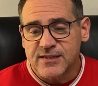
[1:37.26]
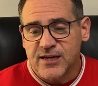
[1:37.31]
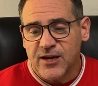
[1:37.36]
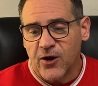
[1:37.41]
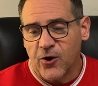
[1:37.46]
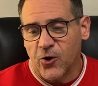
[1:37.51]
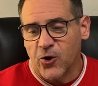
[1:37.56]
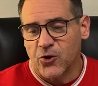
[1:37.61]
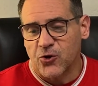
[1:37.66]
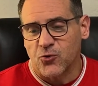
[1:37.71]

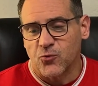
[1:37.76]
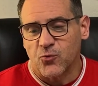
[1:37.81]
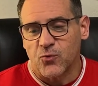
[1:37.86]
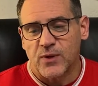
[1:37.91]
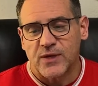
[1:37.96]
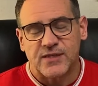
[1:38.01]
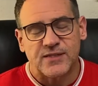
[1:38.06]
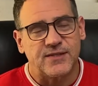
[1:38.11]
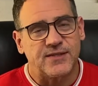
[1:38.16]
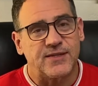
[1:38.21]

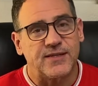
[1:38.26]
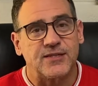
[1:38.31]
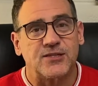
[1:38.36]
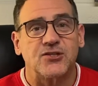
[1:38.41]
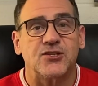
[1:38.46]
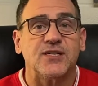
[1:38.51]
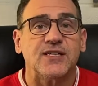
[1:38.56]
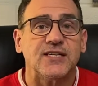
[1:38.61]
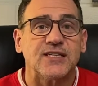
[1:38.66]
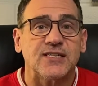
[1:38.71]
characteristics,
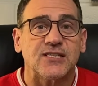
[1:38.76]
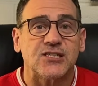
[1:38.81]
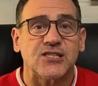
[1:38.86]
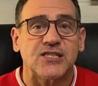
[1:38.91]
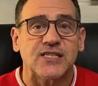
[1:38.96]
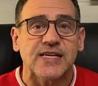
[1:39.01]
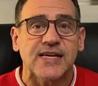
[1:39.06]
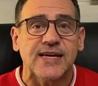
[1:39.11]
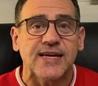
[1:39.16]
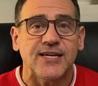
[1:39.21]
to his
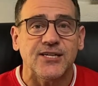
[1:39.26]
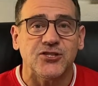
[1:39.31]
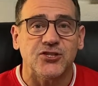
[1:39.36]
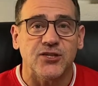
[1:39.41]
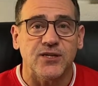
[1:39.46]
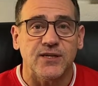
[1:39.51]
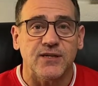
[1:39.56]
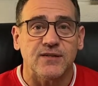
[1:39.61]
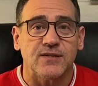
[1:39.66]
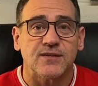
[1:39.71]

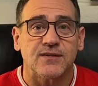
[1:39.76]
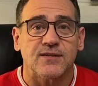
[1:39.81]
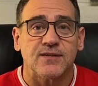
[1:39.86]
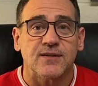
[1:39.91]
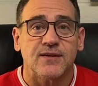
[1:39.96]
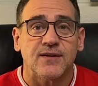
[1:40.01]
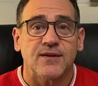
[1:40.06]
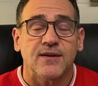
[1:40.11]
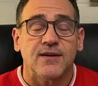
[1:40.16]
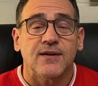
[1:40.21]
teachings.
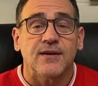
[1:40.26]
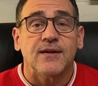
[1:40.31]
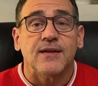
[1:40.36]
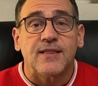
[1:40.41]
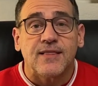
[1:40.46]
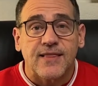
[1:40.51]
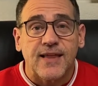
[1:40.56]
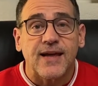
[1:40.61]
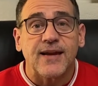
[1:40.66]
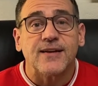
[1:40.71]

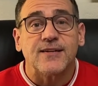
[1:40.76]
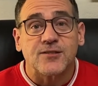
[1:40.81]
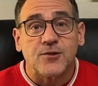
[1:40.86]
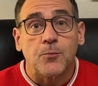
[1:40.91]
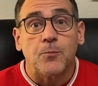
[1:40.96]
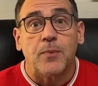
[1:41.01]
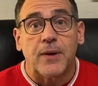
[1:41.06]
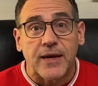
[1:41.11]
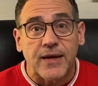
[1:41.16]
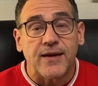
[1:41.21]
That is
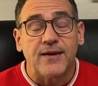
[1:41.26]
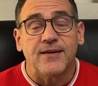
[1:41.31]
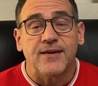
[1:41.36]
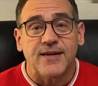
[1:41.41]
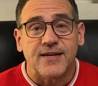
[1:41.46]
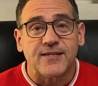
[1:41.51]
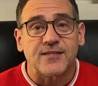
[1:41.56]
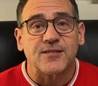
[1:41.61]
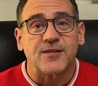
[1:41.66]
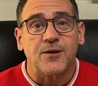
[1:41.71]
obeying
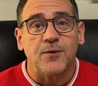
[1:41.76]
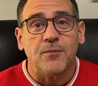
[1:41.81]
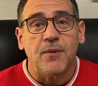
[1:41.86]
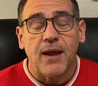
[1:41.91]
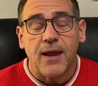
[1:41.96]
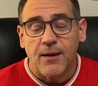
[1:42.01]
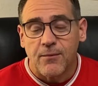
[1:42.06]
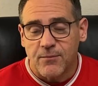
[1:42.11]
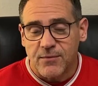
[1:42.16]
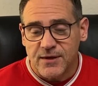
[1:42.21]
his
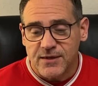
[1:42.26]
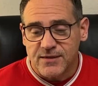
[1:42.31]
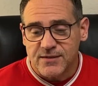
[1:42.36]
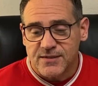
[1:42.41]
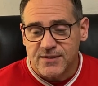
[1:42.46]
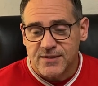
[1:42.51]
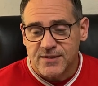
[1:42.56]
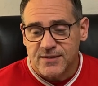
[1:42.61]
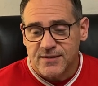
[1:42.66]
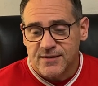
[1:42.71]
commandments.
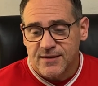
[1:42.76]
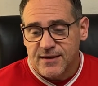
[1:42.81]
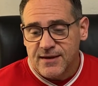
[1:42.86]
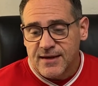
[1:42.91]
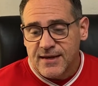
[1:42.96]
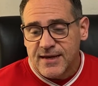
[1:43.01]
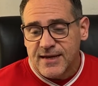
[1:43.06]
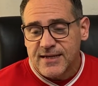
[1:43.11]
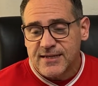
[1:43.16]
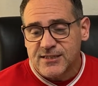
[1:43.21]

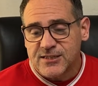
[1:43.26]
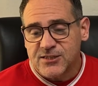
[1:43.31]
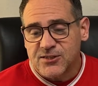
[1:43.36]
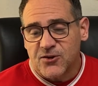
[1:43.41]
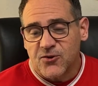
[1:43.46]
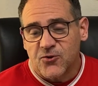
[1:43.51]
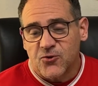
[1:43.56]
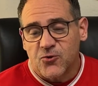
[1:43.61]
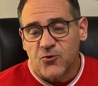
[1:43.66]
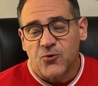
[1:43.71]
And
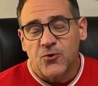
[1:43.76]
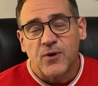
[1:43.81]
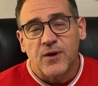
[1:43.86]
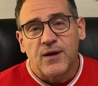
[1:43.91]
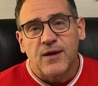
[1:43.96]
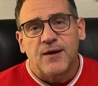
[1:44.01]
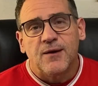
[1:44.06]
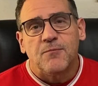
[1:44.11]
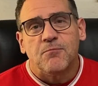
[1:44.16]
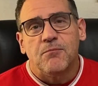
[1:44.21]
so
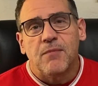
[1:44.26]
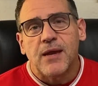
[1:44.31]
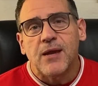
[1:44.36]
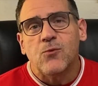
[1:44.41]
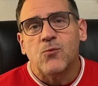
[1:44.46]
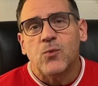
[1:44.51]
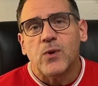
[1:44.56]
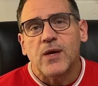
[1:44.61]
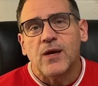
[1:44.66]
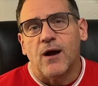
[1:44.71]
may
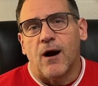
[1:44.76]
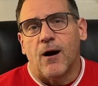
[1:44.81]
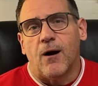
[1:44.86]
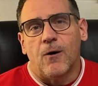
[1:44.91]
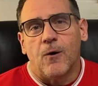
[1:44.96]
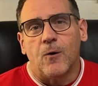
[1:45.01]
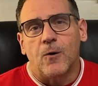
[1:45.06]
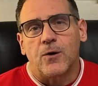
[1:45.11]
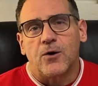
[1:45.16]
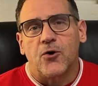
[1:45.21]
we
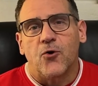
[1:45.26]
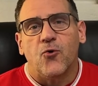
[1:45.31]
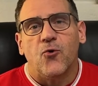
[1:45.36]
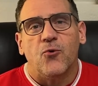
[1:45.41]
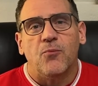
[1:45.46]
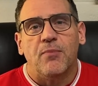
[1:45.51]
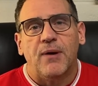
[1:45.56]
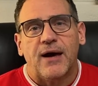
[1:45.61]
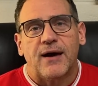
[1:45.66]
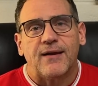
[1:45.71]
all go
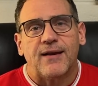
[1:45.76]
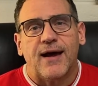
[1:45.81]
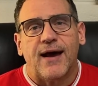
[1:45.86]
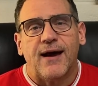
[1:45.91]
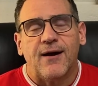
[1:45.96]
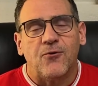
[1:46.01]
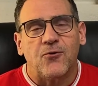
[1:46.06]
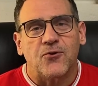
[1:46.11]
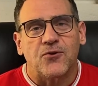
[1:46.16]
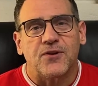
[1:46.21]
about
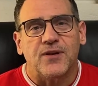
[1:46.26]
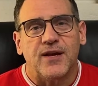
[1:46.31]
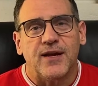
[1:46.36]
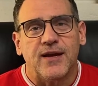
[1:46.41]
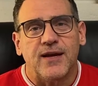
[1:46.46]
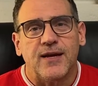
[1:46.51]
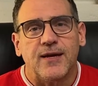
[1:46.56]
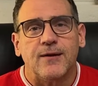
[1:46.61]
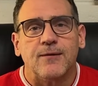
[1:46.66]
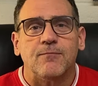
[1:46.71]
our
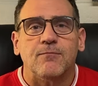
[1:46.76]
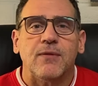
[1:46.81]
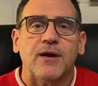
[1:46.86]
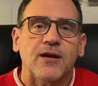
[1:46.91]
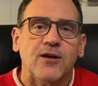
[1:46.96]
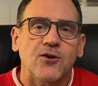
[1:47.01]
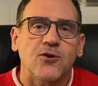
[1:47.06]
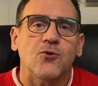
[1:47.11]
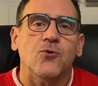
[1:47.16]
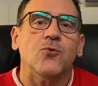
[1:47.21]
day. May
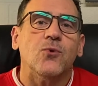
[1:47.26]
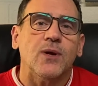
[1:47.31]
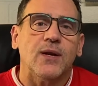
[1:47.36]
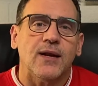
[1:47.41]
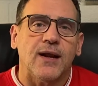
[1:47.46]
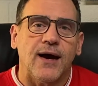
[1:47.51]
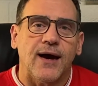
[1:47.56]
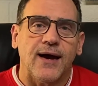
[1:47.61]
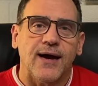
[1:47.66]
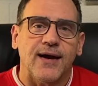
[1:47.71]
you
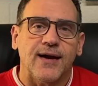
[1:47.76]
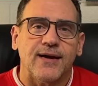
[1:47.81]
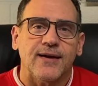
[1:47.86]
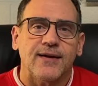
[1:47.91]
and I